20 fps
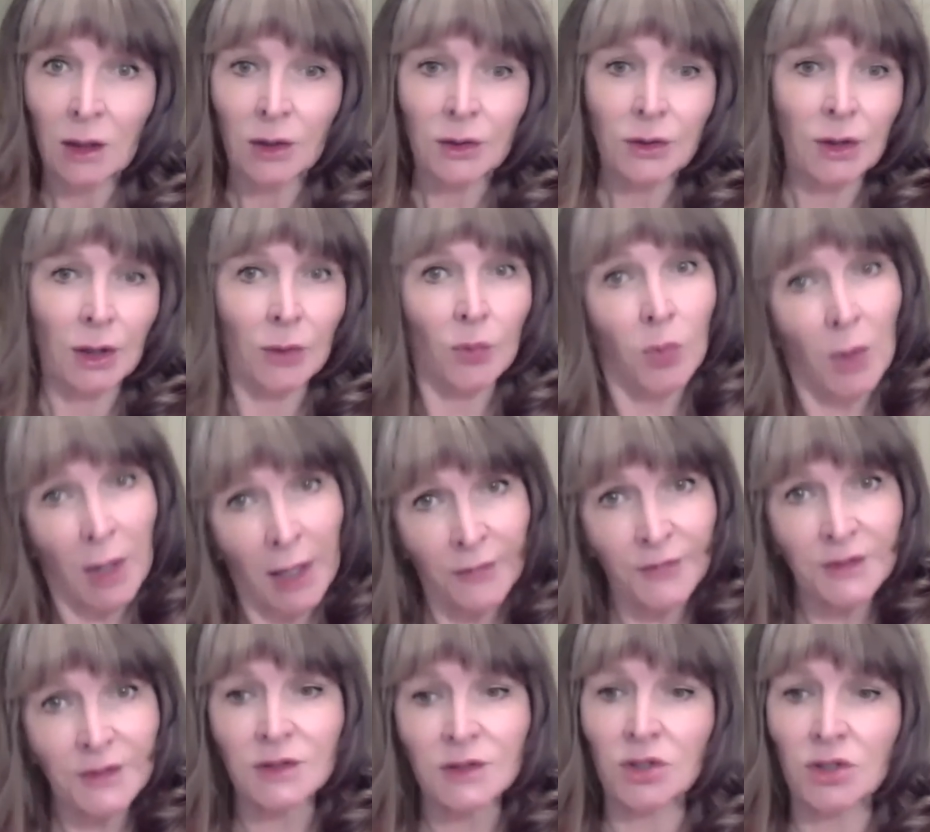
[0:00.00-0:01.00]
you know, where
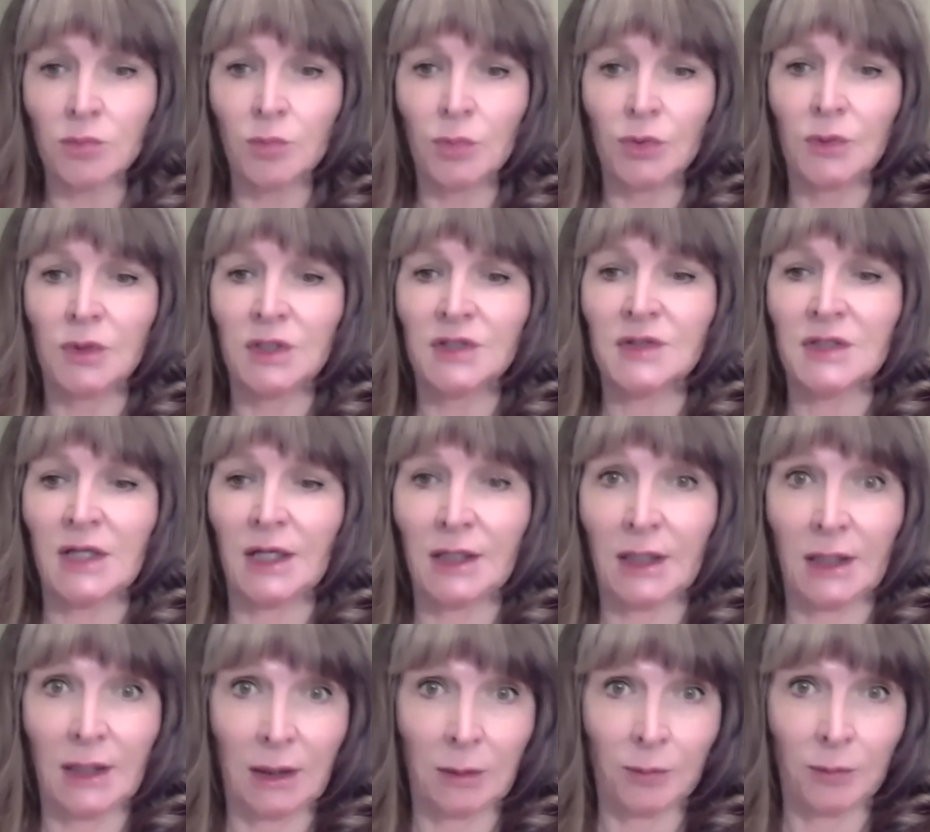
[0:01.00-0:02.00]
this new moon is
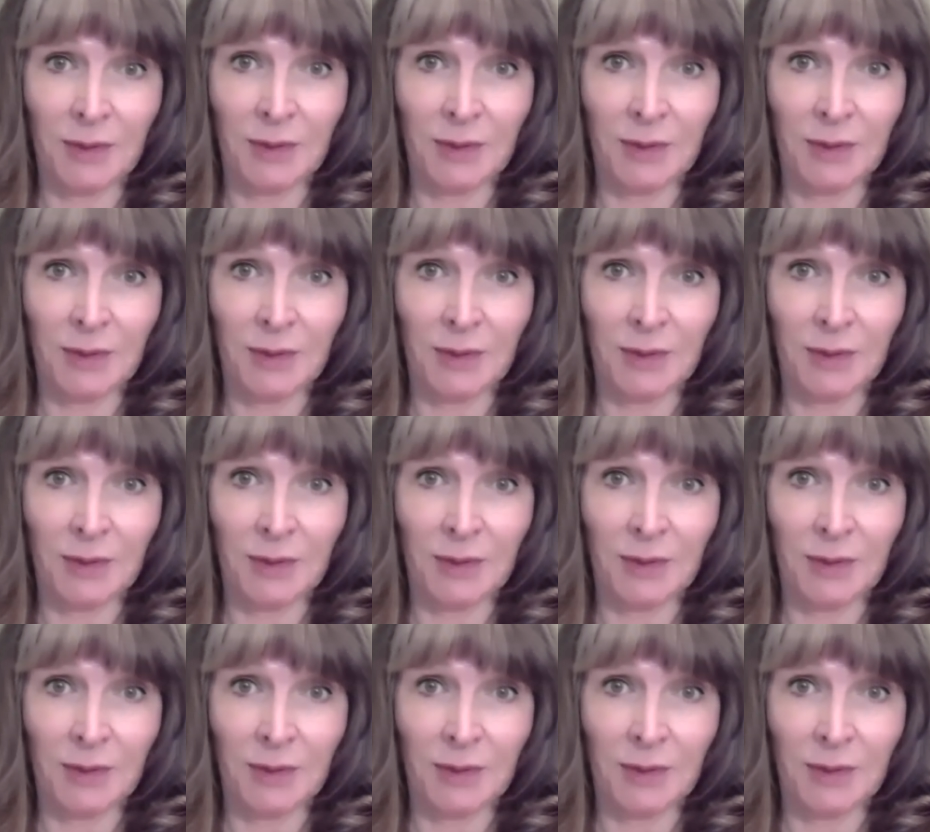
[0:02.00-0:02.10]
taking